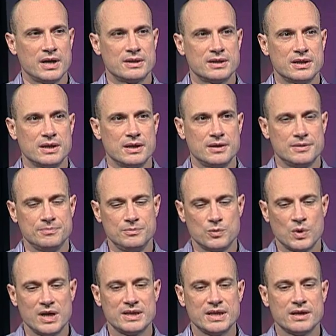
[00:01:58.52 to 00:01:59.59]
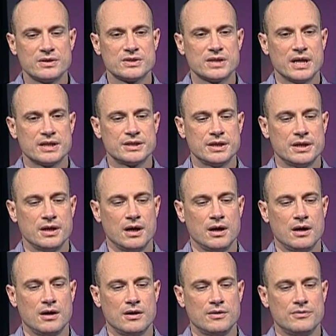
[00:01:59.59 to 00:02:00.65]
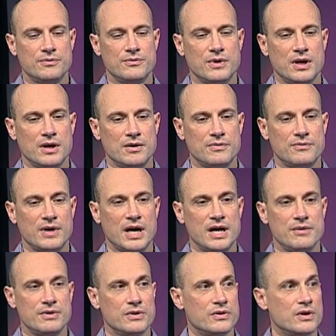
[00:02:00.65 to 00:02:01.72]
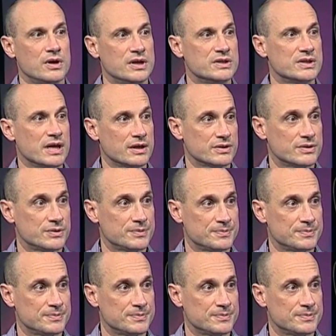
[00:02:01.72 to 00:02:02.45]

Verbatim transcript: at the right at the intersection of uh, 5 and 36.